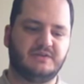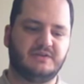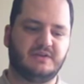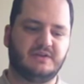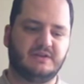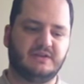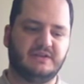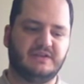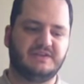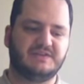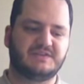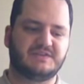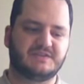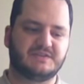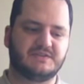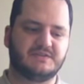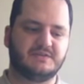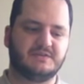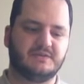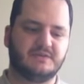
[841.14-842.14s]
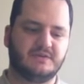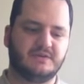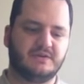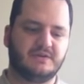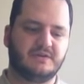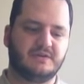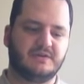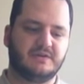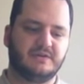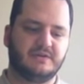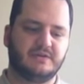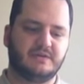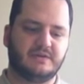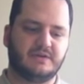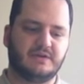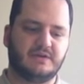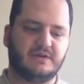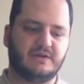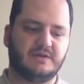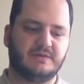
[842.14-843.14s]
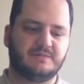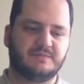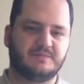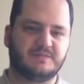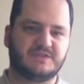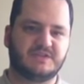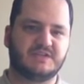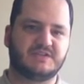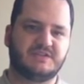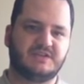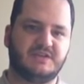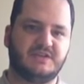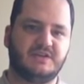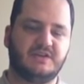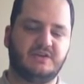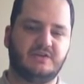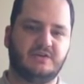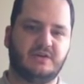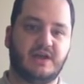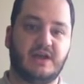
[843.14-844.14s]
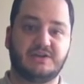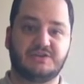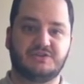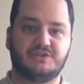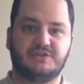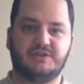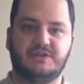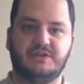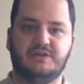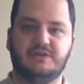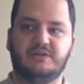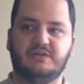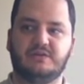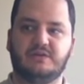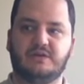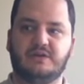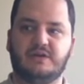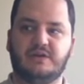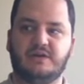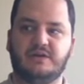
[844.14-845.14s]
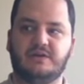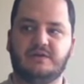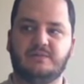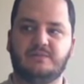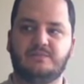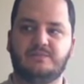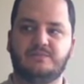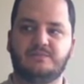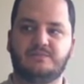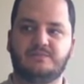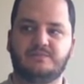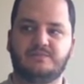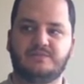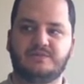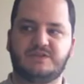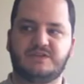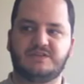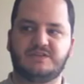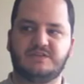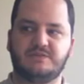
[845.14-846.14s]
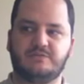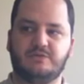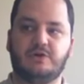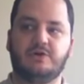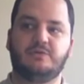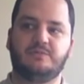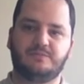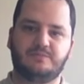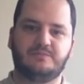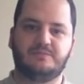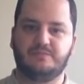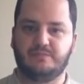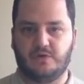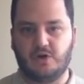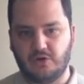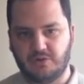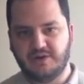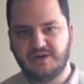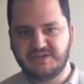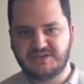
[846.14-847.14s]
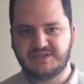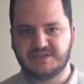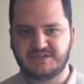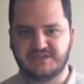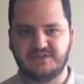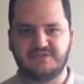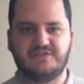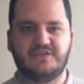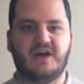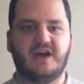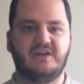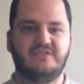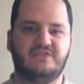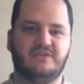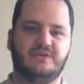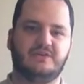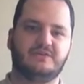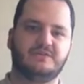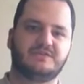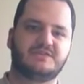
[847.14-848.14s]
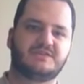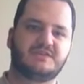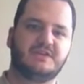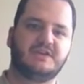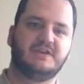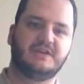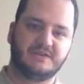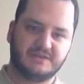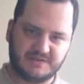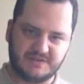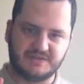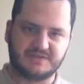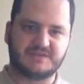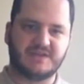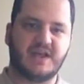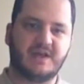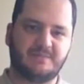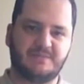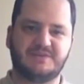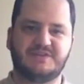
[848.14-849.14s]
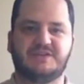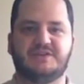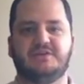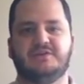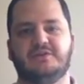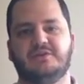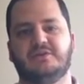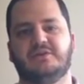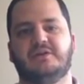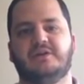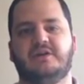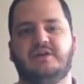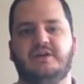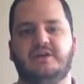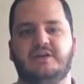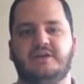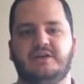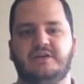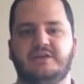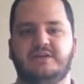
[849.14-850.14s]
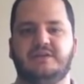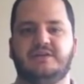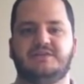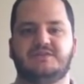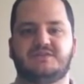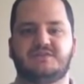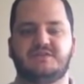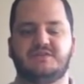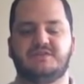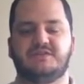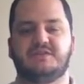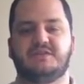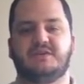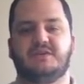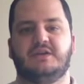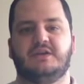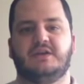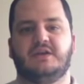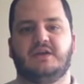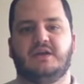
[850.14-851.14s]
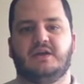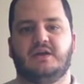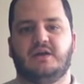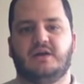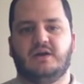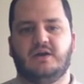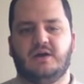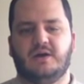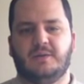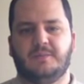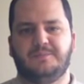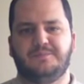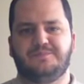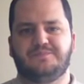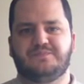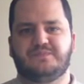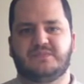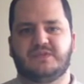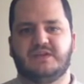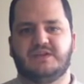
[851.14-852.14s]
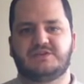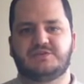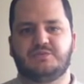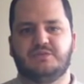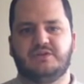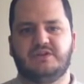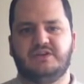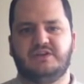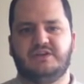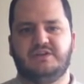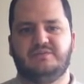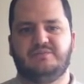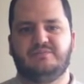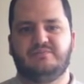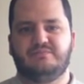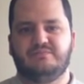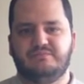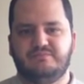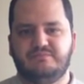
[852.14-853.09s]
at least 60 years, actually 60, well, already 65 years since that particular incident. It's really